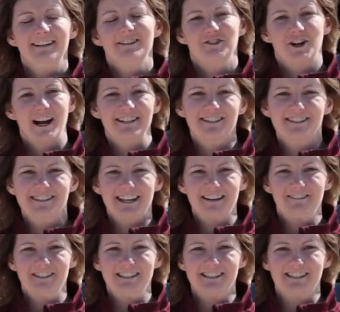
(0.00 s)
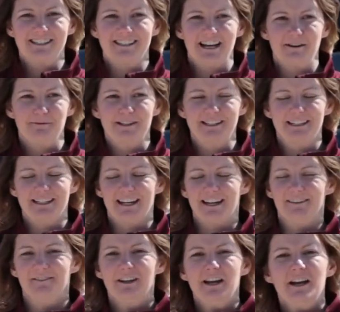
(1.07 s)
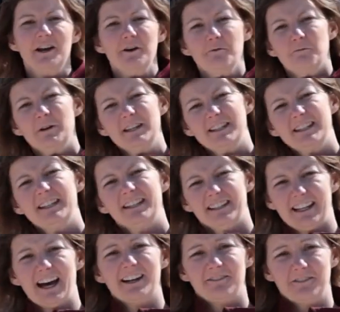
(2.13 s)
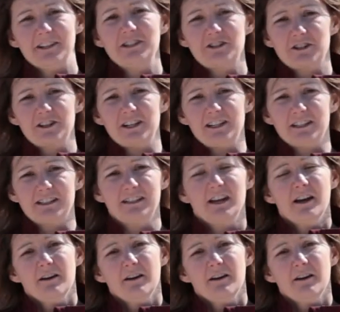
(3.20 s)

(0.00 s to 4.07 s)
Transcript: Tractor safety is the topic today. We see a lot of injuries